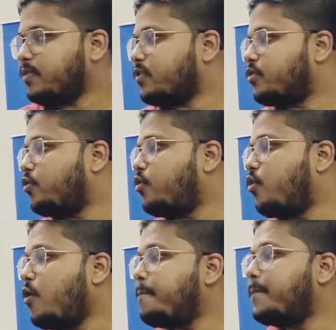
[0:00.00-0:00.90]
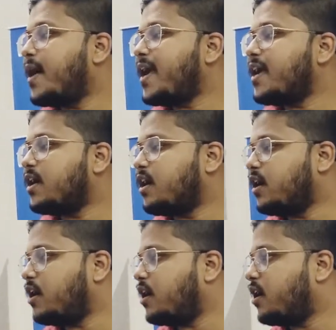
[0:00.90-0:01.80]
So hope
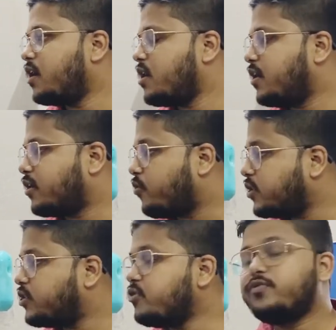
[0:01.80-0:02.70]
my the question